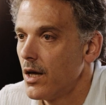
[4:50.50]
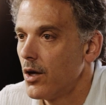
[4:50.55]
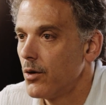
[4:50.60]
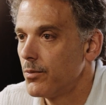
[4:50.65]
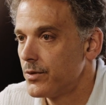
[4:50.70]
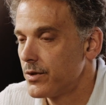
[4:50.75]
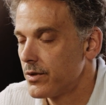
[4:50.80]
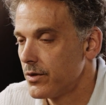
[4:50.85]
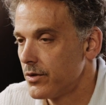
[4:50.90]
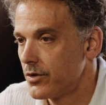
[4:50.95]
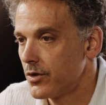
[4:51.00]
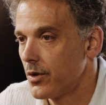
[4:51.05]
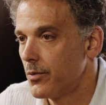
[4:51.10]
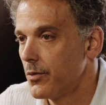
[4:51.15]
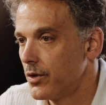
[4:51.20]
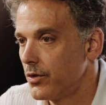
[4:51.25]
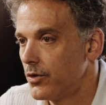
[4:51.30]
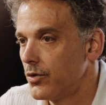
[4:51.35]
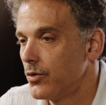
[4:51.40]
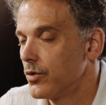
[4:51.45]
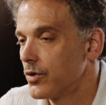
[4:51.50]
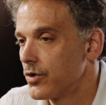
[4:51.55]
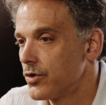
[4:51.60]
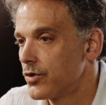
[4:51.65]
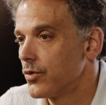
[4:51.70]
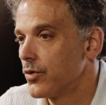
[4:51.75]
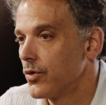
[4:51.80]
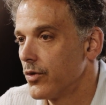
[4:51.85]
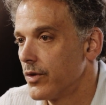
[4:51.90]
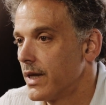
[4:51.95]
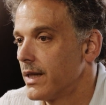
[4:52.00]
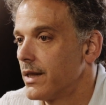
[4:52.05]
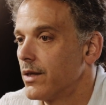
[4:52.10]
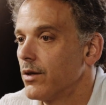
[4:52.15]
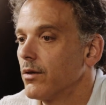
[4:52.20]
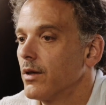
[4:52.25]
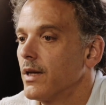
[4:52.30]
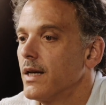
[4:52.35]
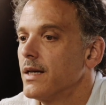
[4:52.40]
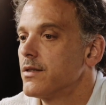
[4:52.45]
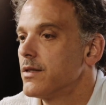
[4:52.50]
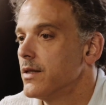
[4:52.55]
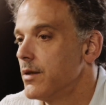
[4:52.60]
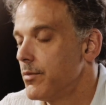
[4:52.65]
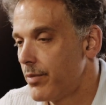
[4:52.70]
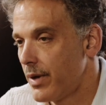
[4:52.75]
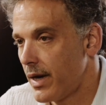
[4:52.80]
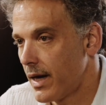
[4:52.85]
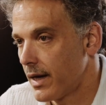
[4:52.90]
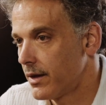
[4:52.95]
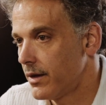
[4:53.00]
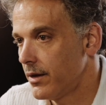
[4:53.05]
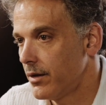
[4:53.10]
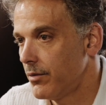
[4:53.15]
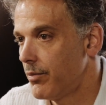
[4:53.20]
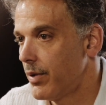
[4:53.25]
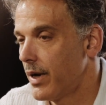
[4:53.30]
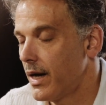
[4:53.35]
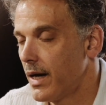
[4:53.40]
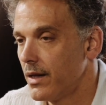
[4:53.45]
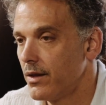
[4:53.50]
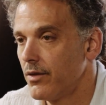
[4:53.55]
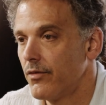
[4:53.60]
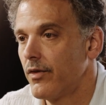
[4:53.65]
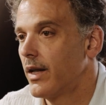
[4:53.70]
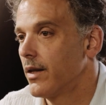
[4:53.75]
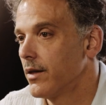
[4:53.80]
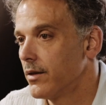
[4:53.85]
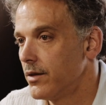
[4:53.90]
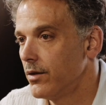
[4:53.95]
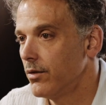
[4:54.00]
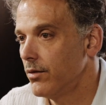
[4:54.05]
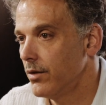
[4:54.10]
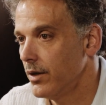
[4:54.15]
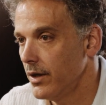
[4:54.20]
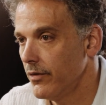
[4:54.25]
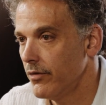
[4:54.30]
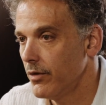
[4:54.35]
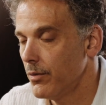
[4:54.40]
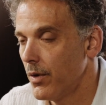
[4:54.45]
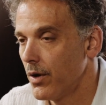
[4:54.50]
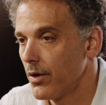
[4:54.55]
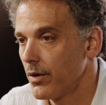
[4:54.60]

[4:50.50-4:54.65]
helps someone to assure that they're less impacted by the volatility of the